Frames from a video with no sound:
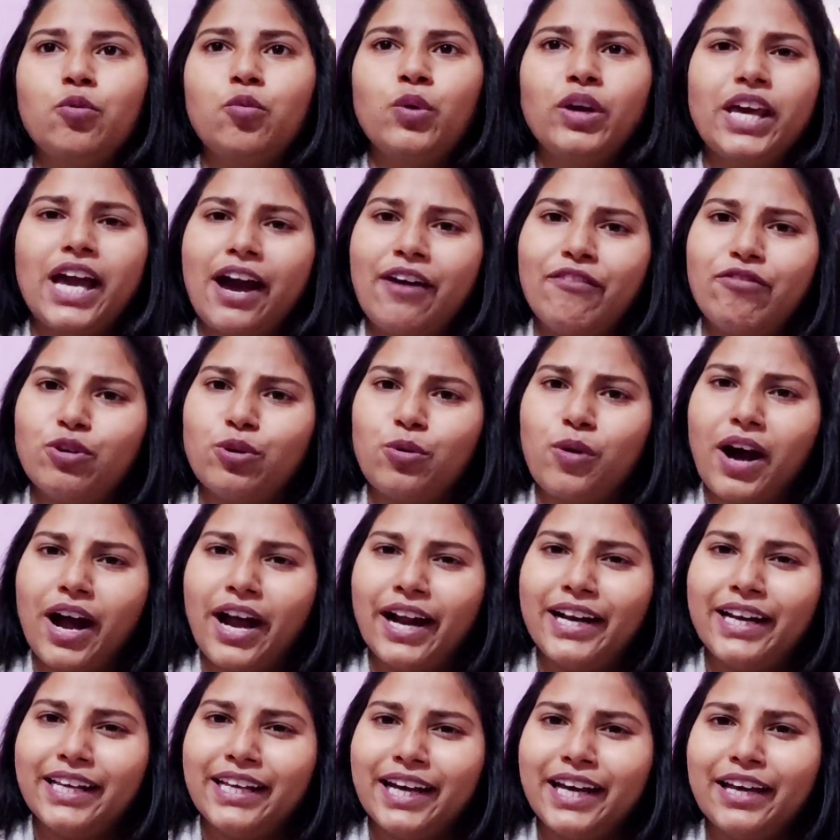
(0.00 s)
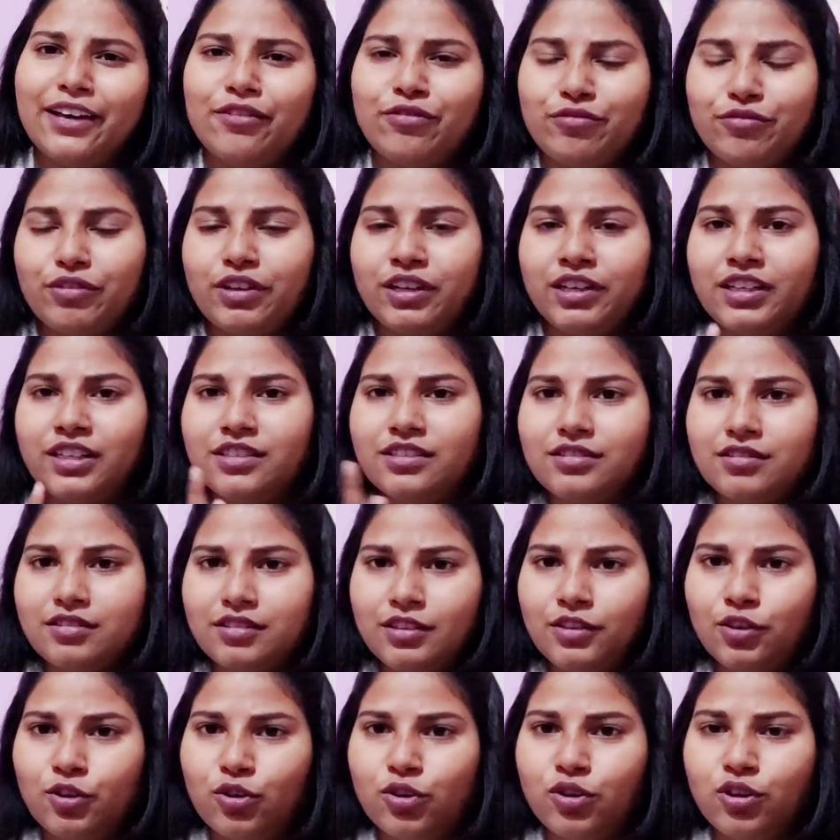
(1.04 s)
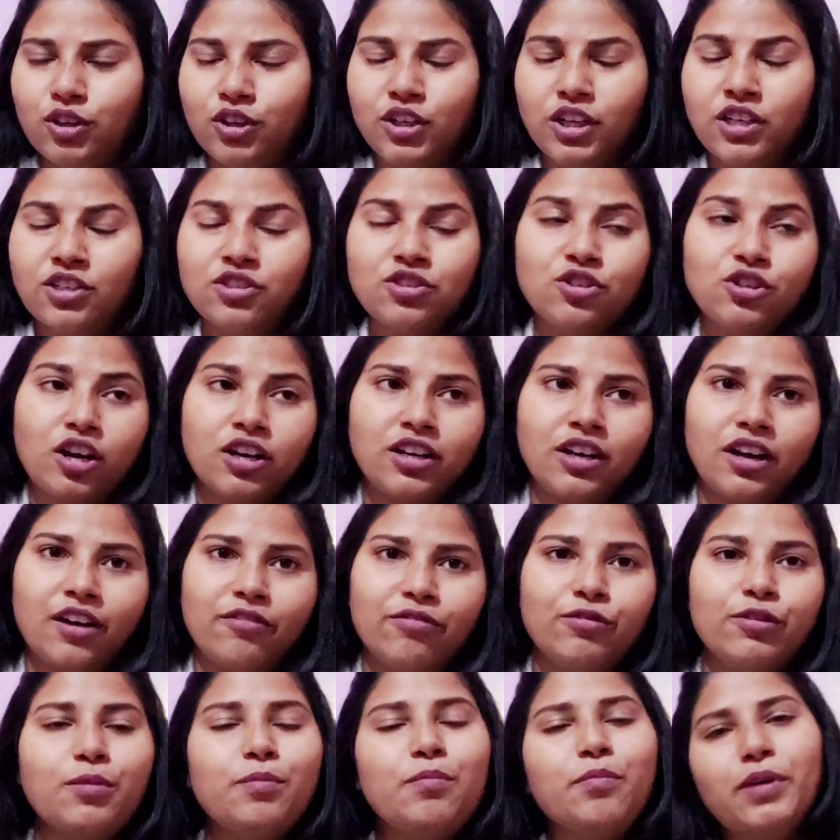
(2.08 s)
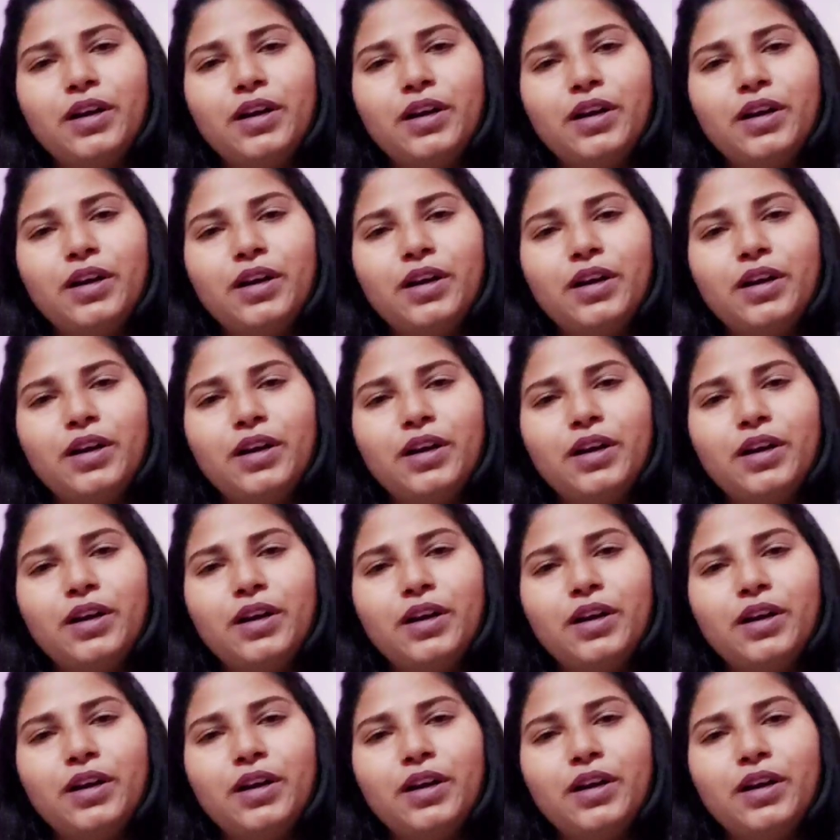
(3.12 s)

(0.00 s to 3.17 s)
we have no idea if it is, it's not confirmed.